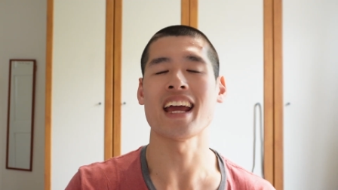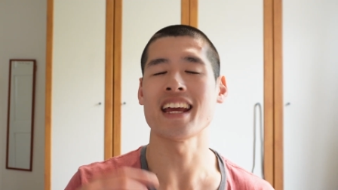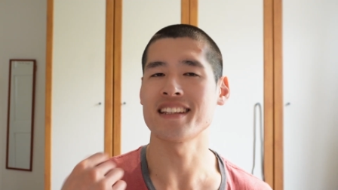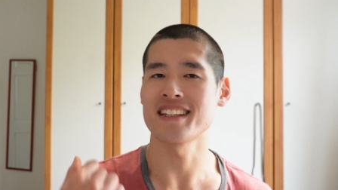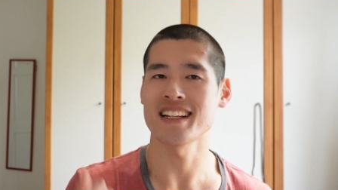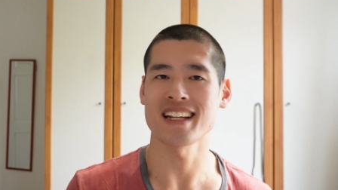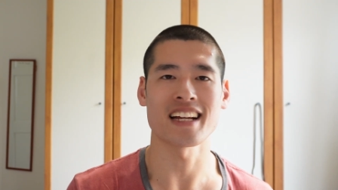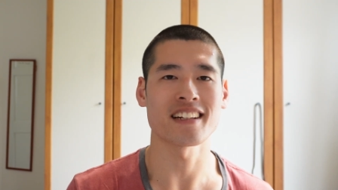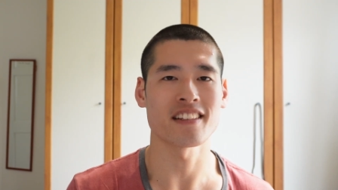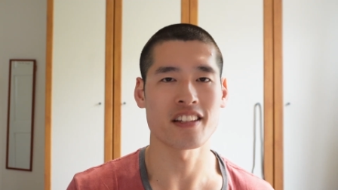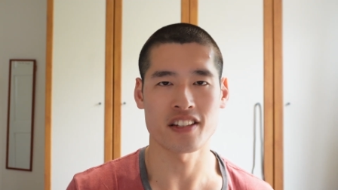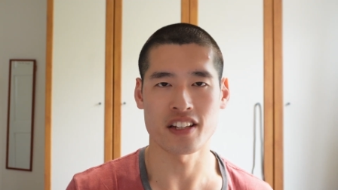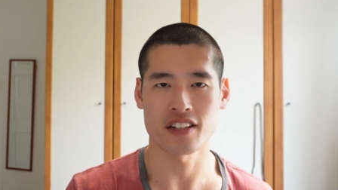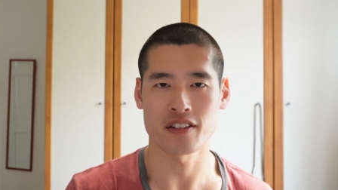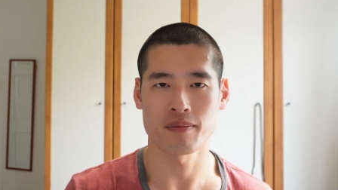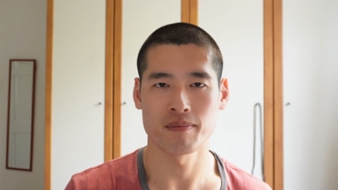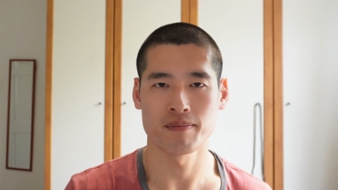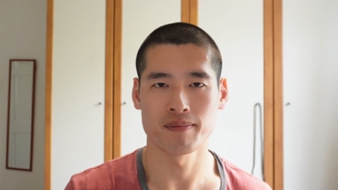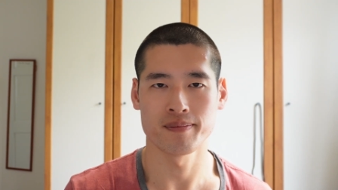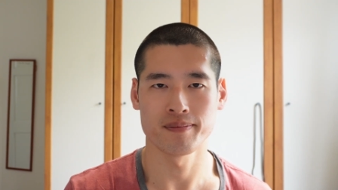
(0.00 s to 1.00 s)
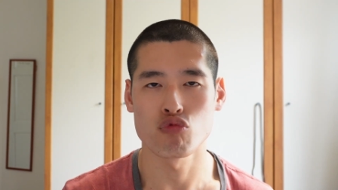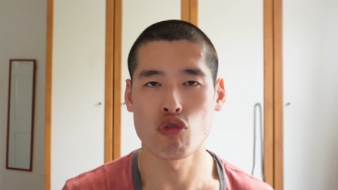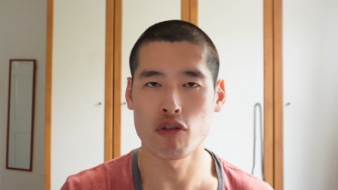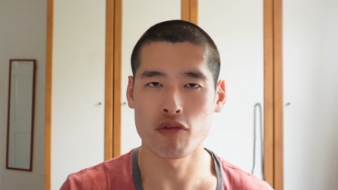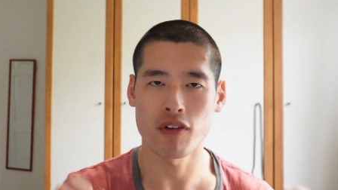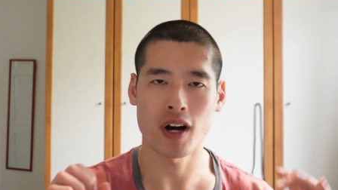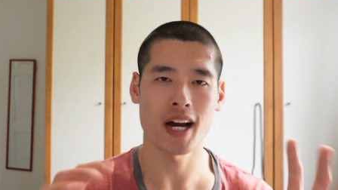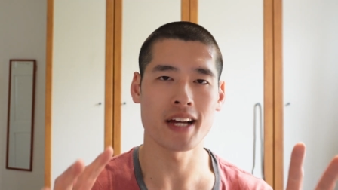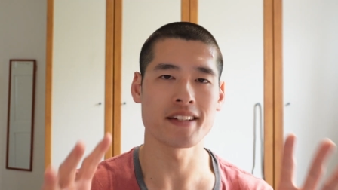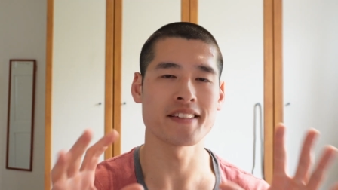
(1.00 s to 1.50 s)
atelectasis.
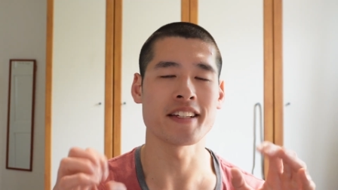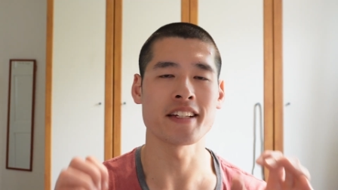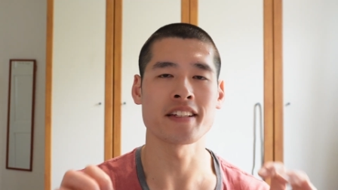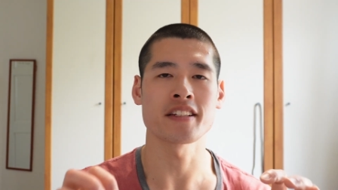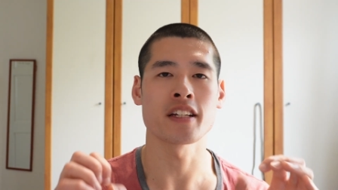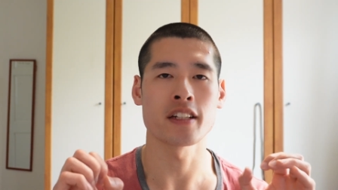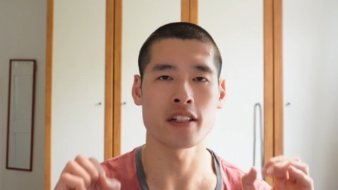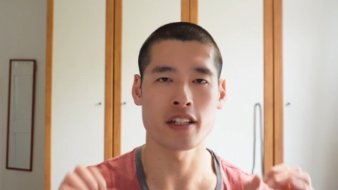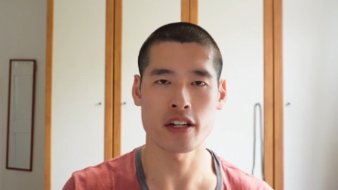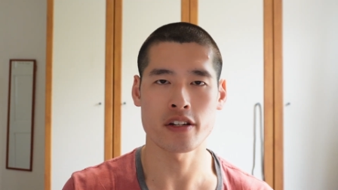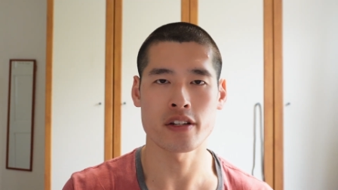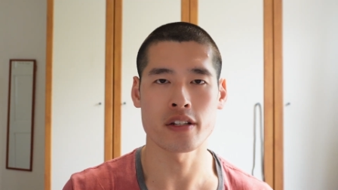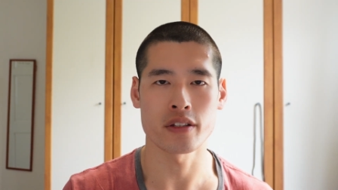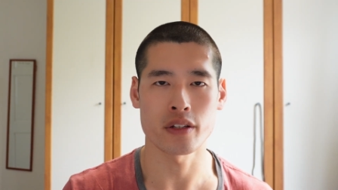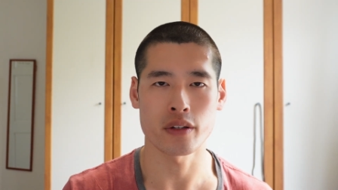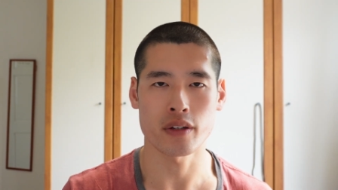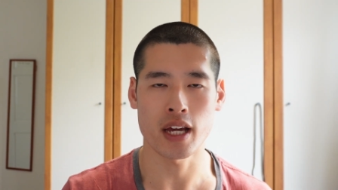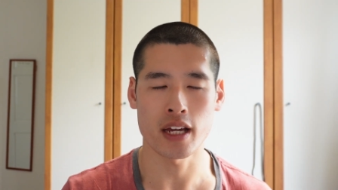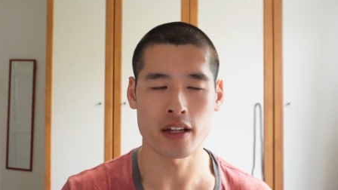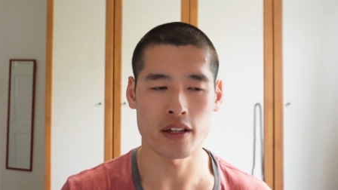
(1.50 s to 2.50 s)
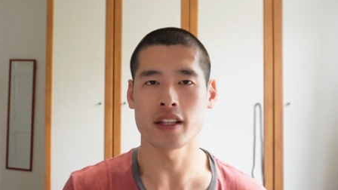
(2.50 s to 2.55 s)
Revise these conditions, okay?